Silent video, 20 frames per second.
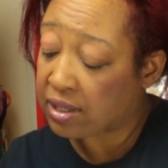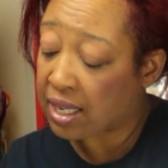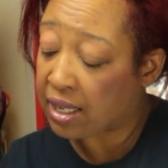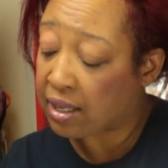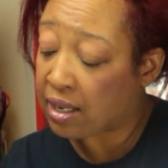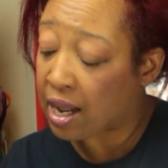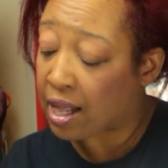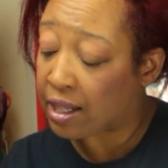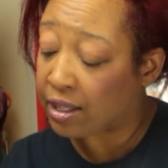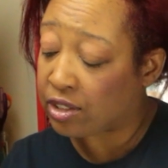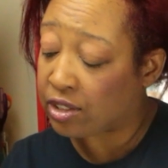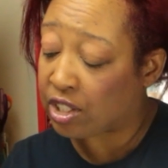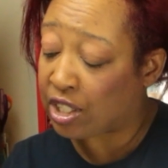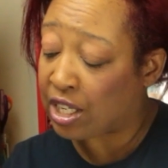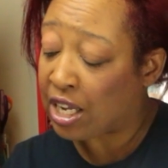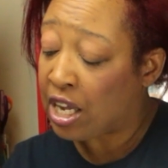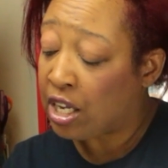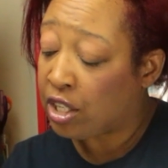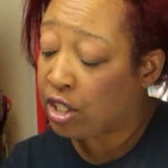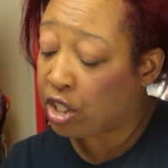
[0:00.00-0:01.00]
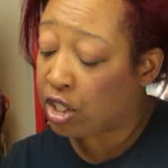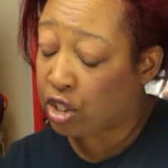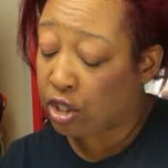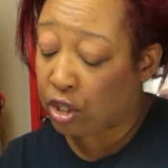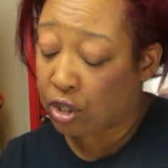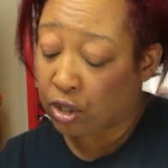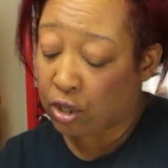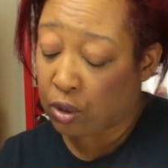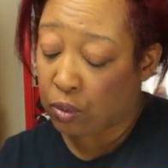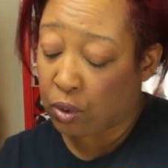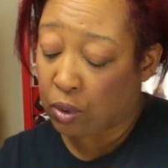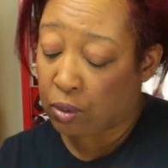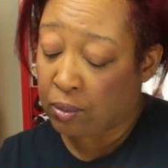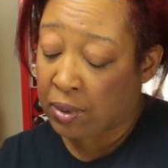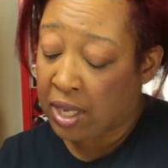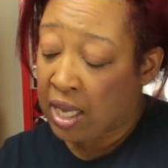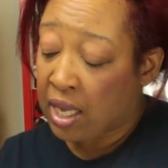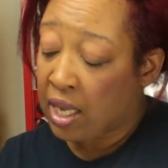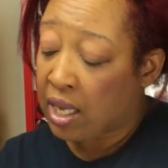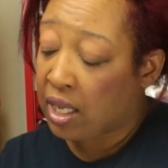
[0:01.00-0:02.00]
technology to turn your
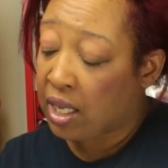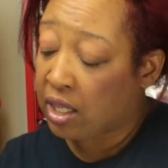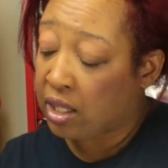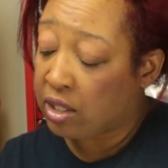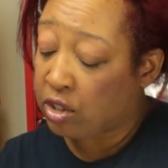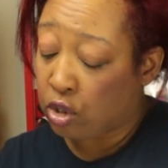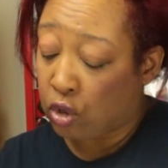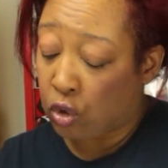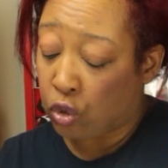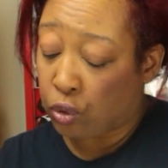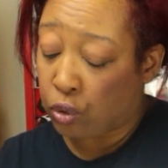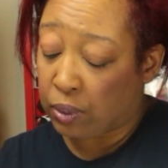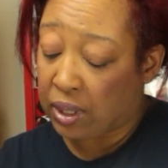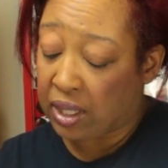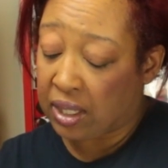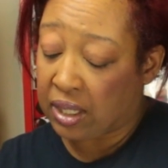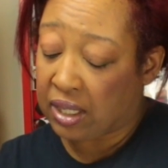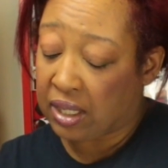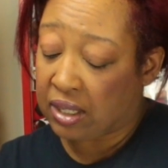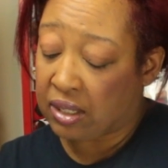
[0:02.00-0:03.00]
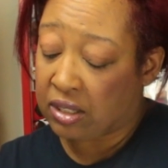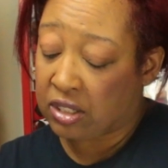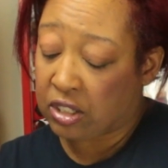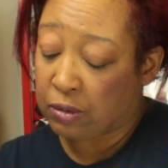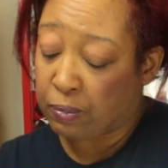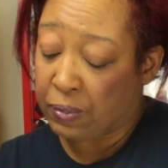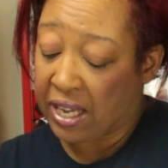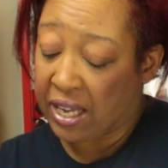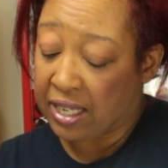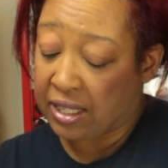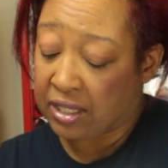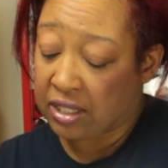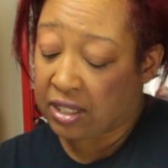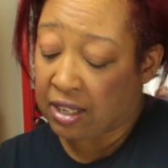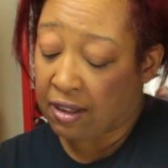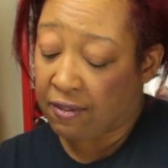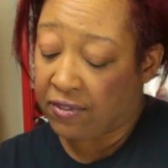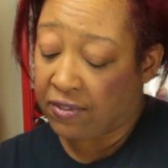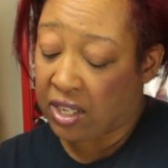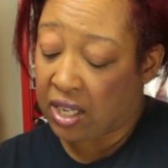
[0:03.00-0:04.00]
room into 3D space
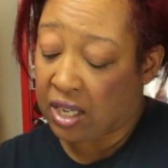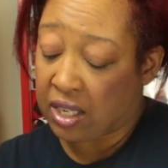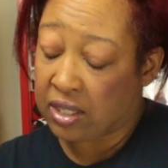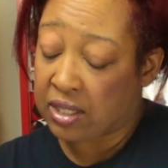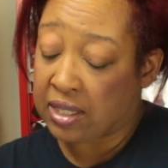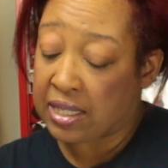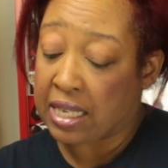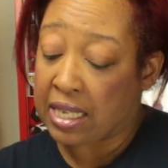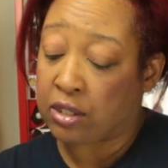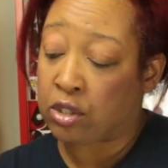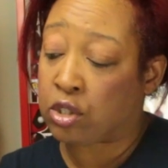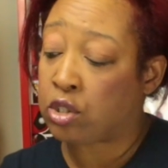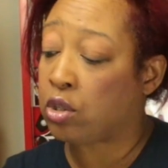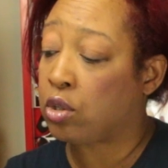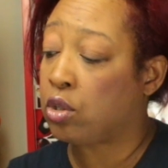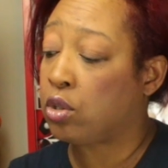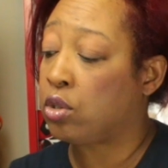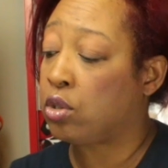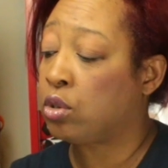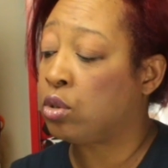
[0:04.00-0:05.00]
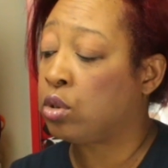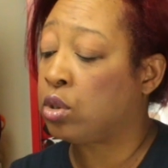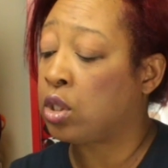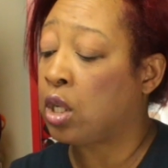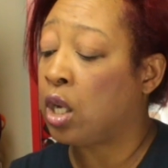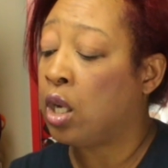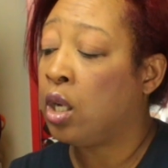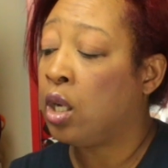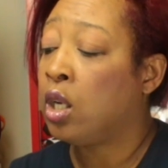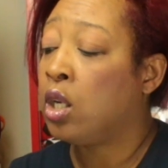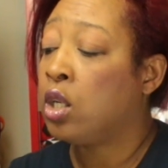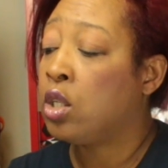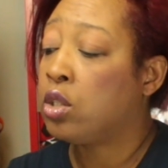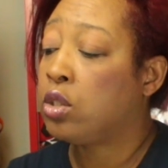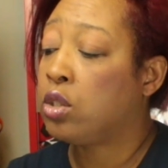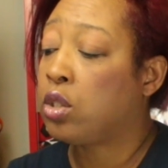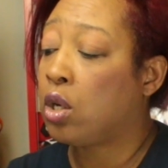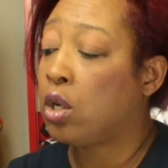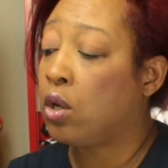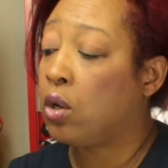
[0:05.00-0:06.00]
via sensors.
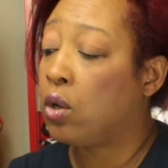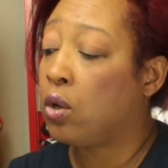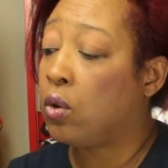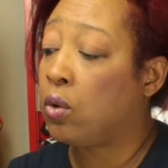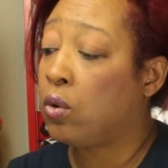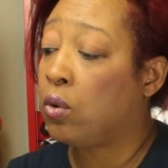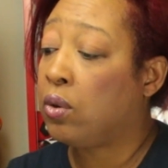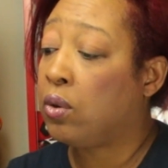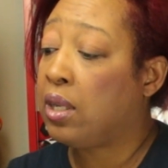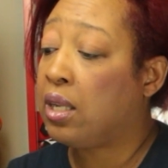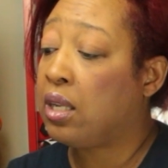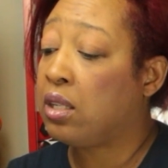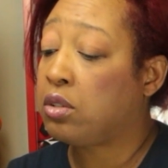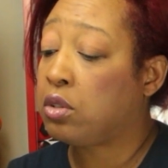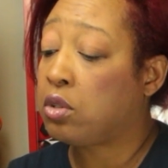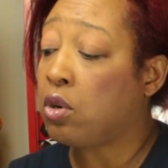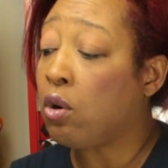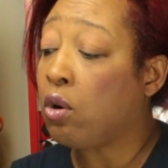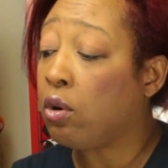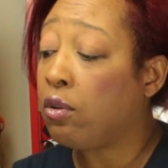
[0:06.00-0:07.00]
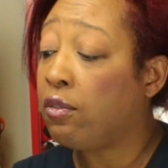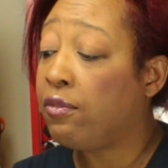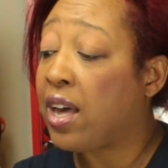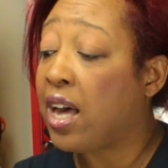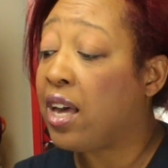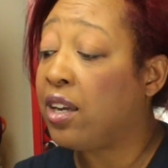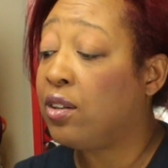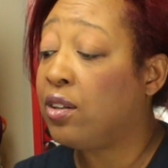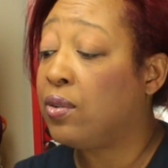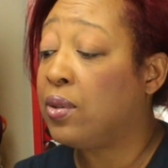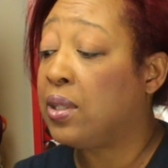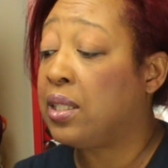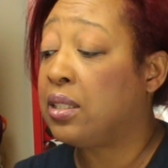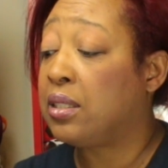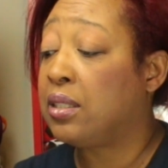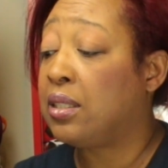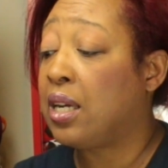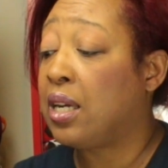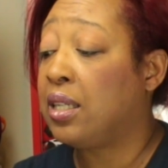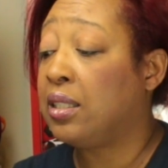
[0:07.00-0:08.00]
So its total value
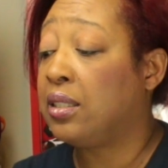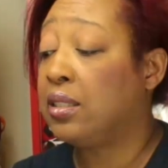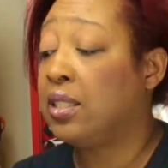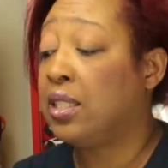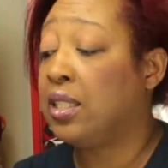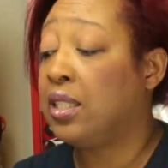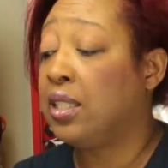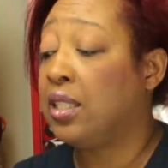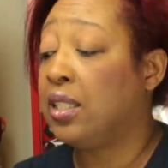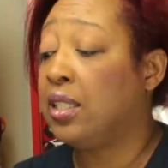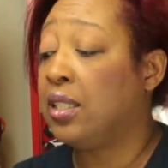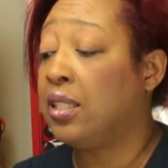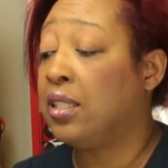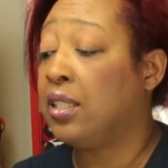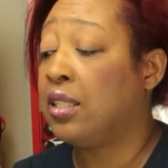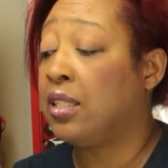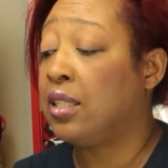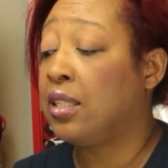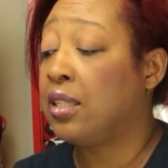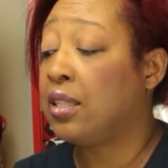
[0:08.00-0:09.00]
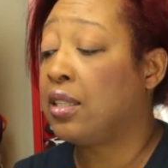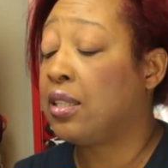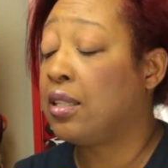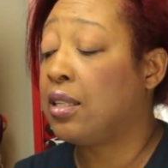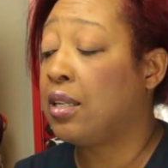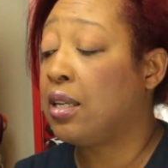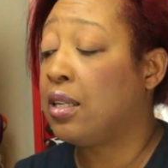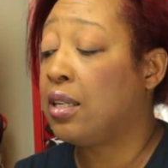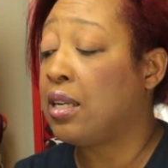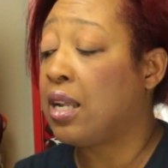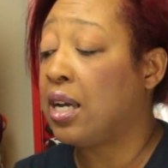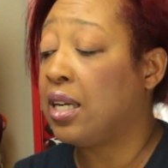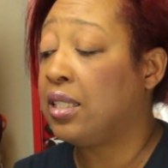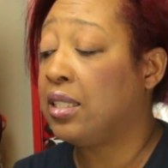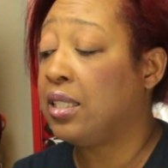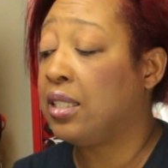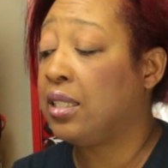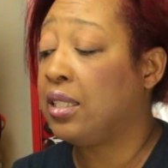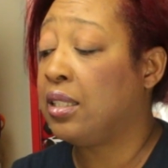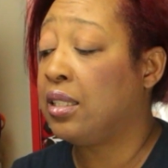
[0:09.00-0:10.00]
is
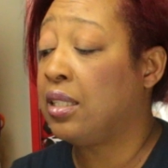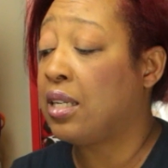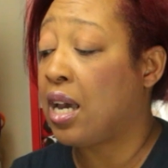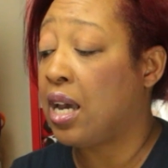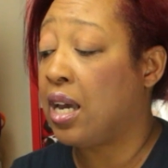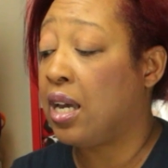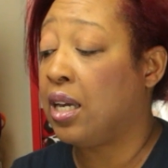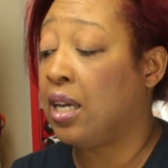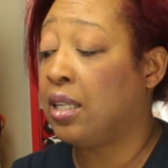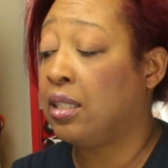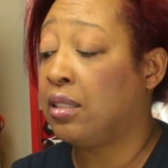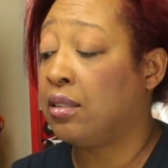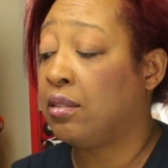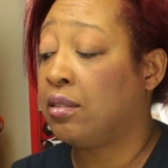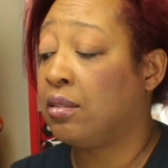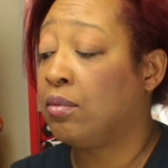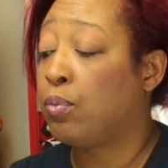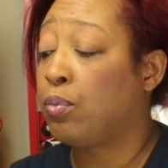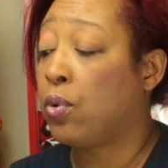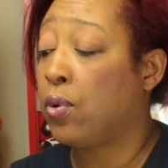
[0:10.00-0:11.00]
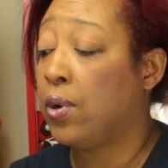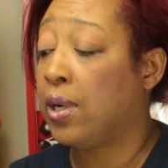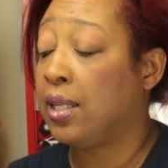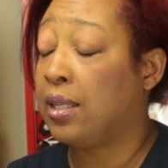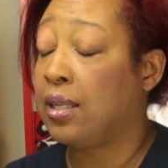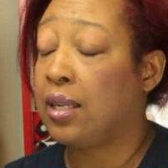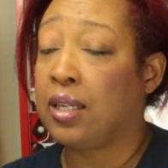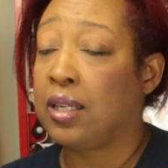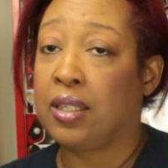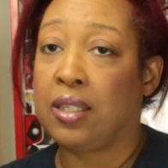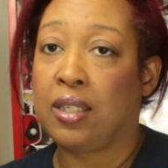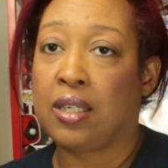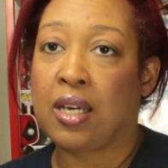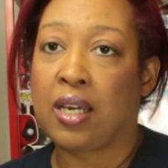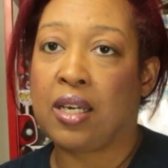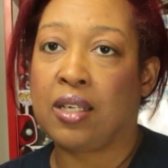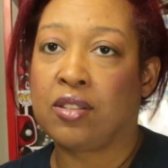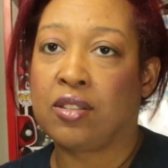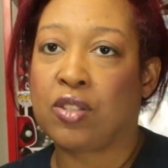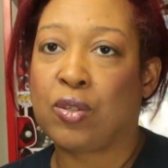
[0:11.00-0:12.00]

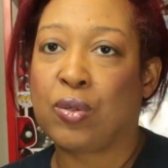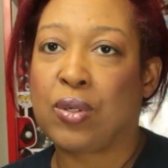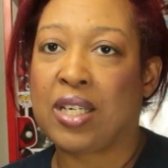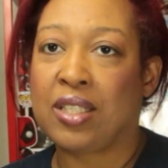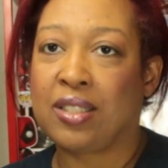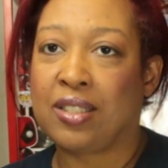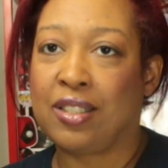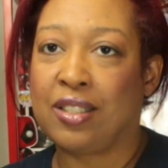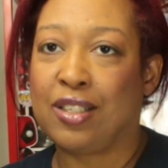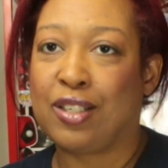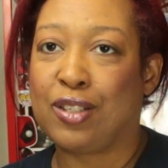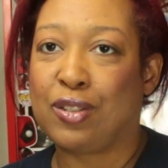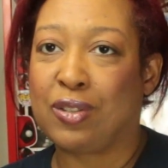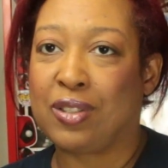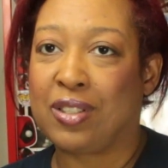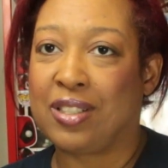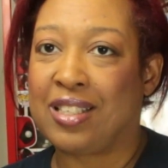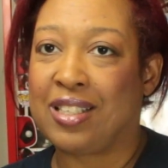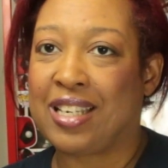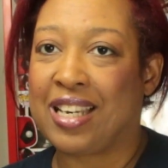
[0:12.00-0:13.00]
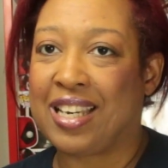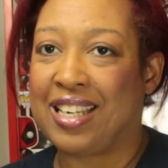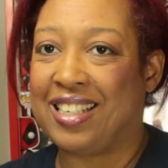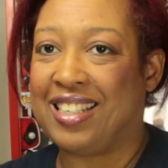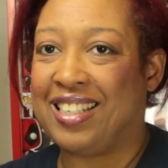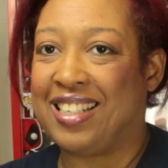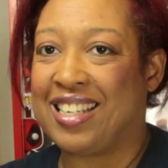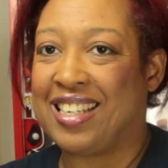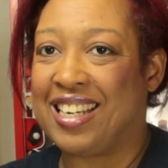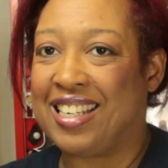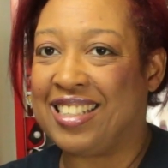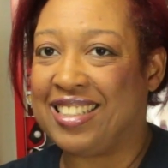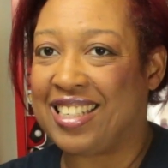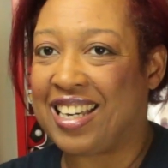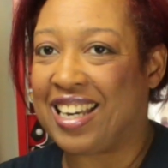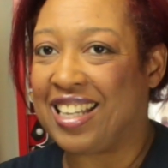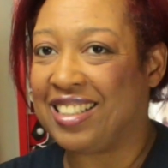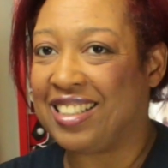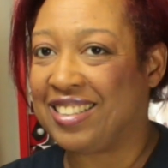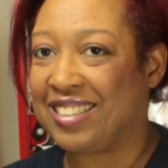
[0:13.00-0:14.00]
$1,999.99, so
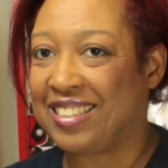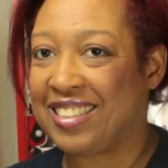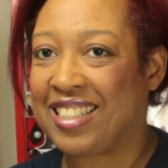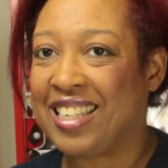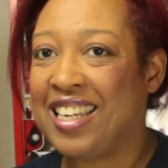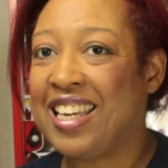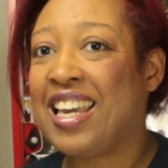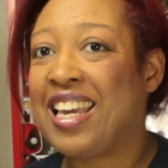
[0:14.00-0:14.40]
$1,999.99.